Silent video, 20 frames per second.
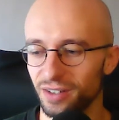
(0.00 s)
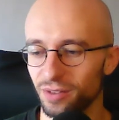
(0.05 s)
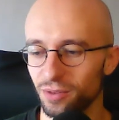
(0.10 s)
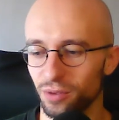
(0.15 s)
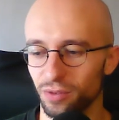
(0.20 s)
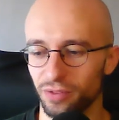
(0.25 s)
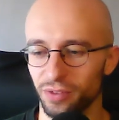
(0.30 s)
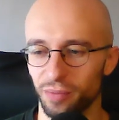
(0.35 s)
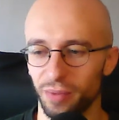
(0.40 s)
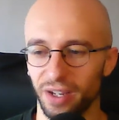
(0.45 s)

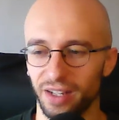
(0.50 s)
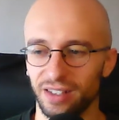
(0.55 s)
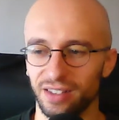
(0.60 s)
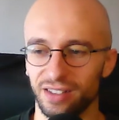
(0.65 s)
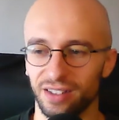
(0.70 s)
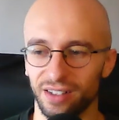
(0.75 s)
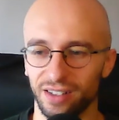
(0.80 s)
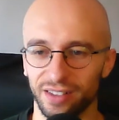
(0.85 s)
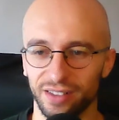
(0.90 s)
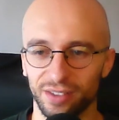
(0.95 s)
with your mates
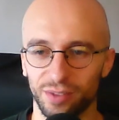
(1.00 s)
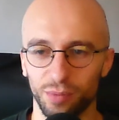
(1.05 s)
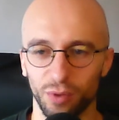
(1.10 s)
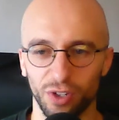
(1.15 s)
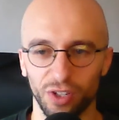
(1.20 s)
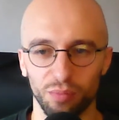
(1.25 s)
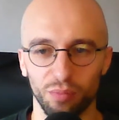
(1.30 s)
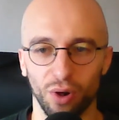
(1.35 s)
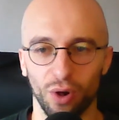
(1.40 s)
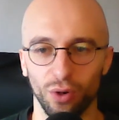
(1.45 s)
like
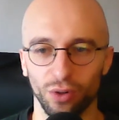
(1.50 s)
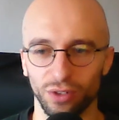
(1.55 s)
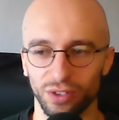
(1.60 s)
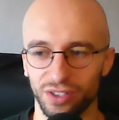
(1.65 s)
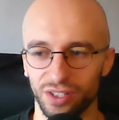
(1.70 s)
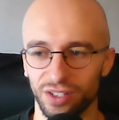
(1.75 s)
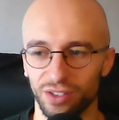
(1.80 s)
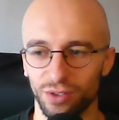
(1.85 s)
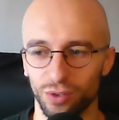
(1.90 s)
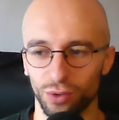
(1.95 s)
smoking
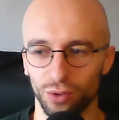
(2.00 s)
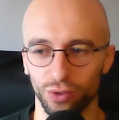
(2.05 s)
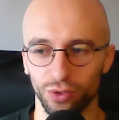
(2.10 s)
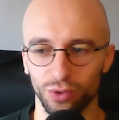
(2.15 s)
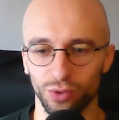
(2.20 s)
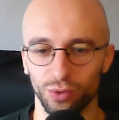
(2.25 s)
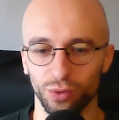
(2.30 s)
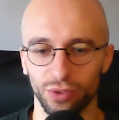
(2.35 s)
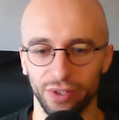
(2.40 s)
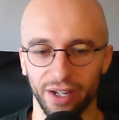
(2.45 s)
bongs indoors
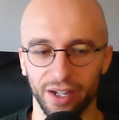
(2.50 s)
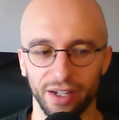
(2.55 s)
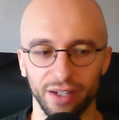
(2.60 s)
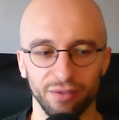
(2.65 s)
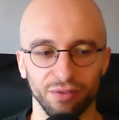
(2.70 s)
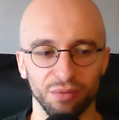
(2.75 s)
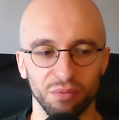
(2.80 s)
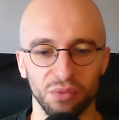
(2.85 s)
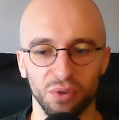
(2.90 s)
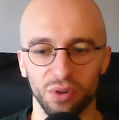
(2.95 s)
all day
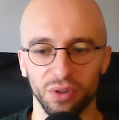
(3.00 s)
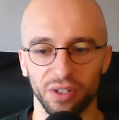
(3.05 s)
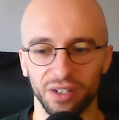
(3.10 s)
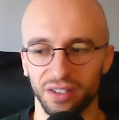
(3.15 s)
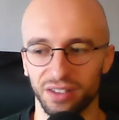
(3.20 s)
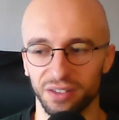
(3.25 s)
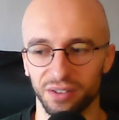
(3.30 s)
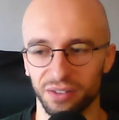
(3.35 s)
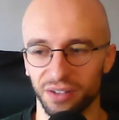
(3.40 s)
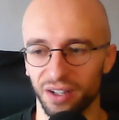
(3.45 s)
from morning
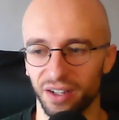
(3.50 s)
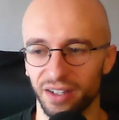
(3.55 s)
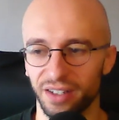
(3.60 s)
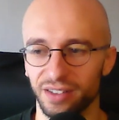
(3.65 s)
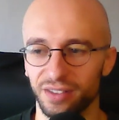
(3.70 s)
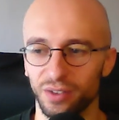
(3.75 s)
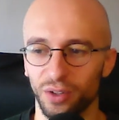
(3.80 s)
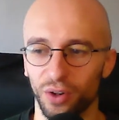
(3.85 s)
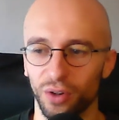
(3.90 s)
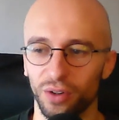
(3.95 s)
until night.
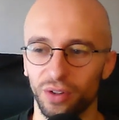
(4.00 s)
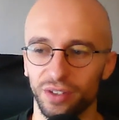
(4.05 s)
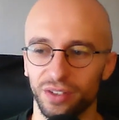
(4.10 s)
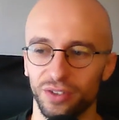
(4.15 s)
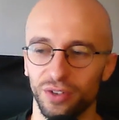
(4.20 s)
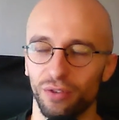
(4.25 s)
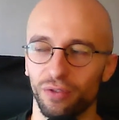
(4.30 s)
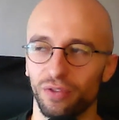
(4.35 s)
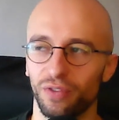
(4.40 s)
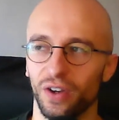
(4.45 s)
It's not. It's
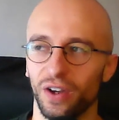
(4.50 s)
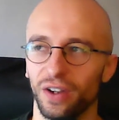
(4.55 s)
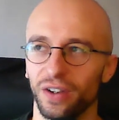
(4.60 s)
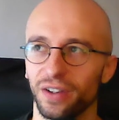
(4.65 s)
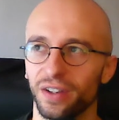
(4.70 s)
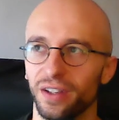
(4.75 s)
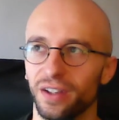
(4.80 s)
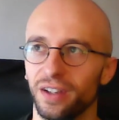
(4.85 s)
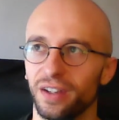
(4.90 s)
not fun,